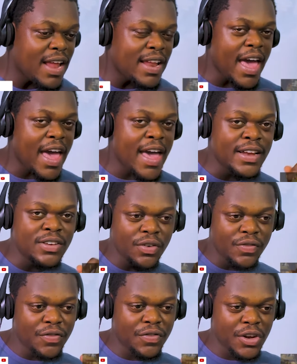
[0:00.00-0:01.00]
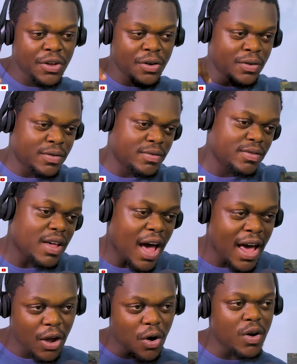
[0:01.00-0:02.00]
at the end of the video,
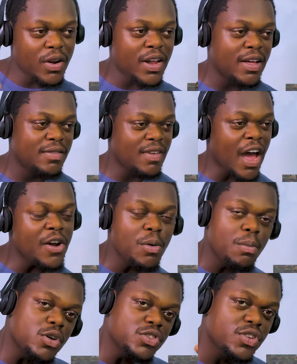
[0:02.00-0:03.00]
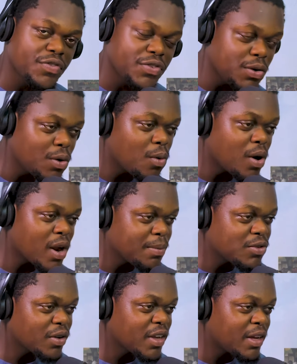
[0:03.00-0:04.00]
at the corner. I know most of you know what
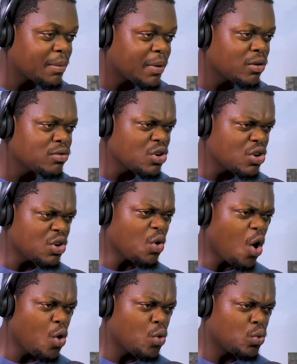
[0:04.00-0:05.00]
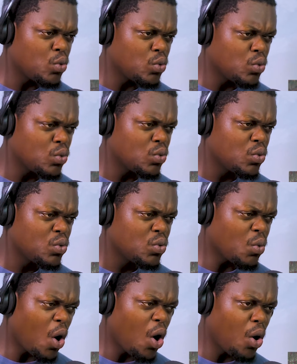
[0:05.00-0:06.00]
I'm talking about. Whoa.
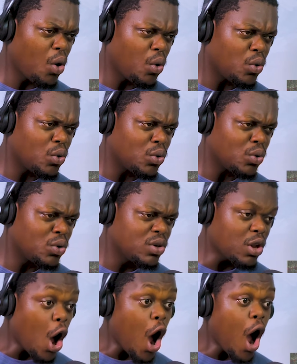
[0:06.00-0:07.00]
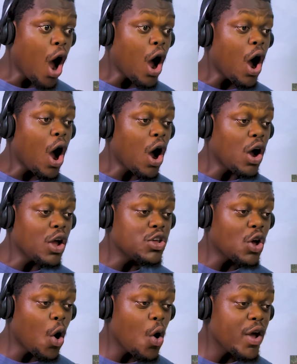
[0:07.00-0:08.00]
Whoa.
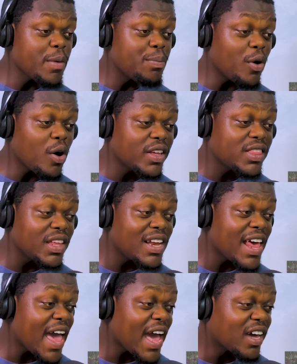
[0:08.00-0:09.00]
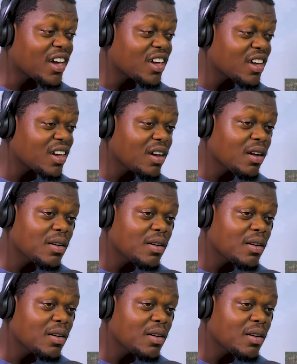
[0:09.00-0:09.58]
Yo, he broke the neck.